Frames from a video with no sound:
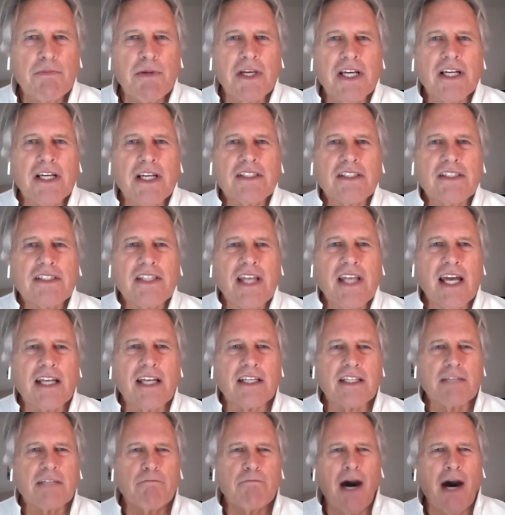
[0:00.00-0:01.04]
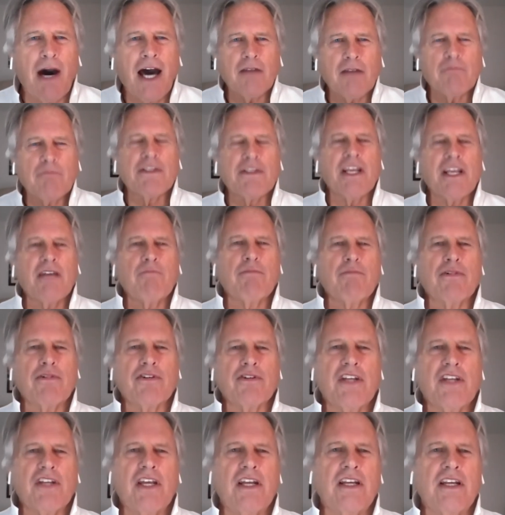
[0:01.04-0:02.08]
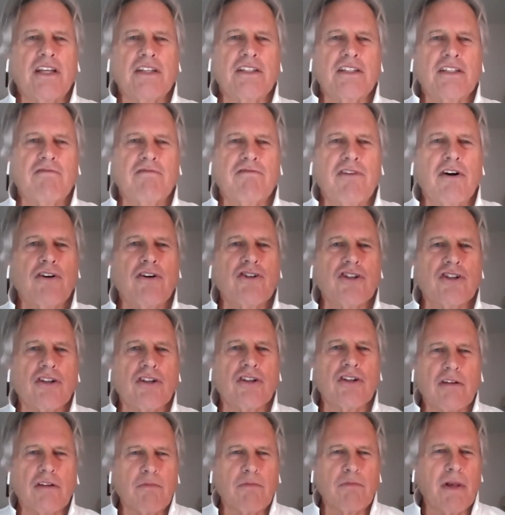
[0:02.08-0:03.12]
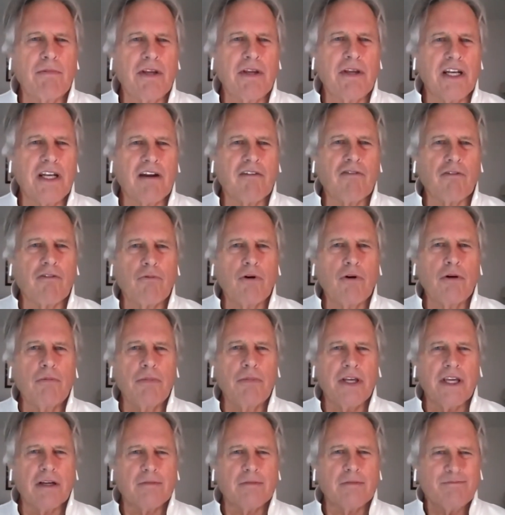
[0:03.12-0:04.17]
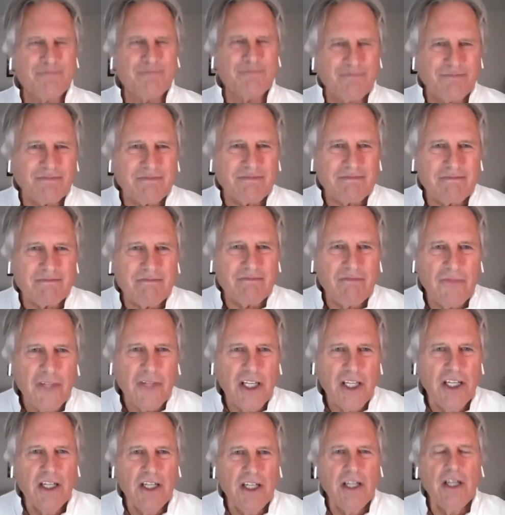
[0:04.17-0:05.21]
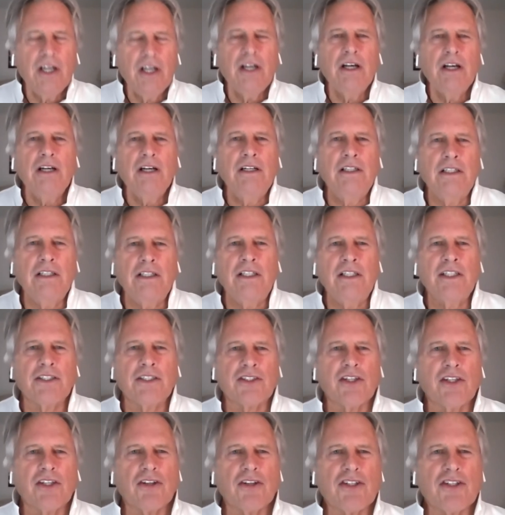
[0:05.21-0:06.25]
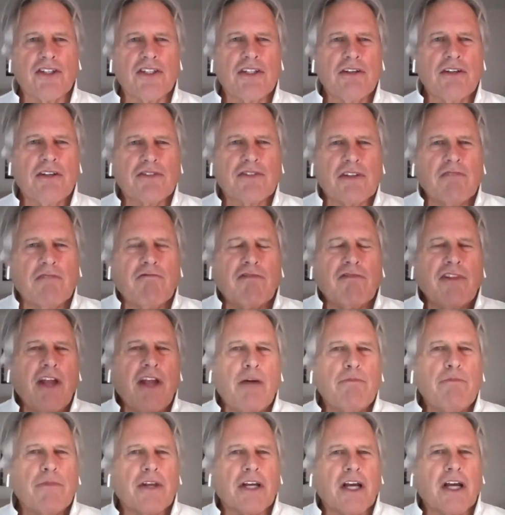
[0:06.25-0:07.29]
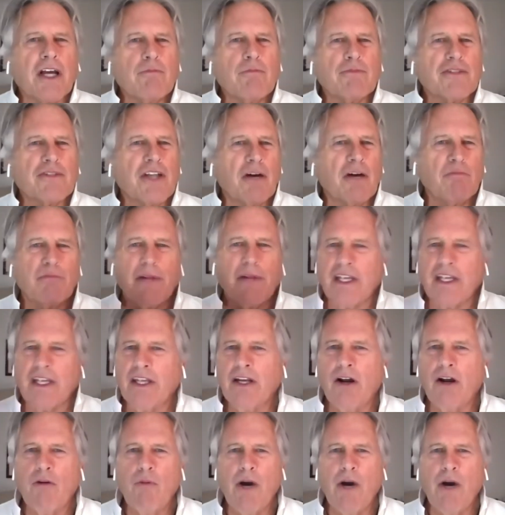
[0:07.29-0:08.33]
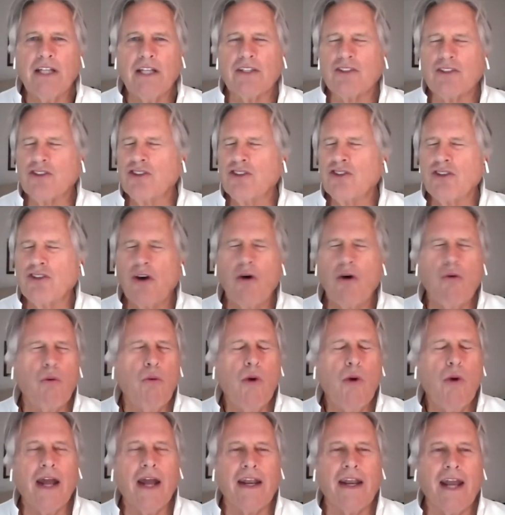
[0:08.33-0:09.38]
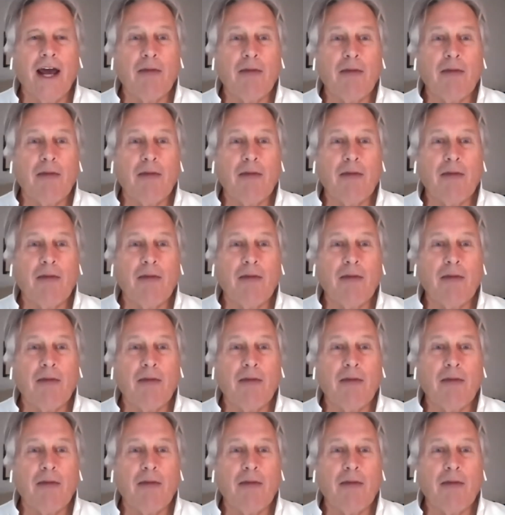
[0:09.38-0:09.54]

because that bottom 10% isn't functional and maybe never will be. So there's still some phlegm that comes up. But you know what? So what?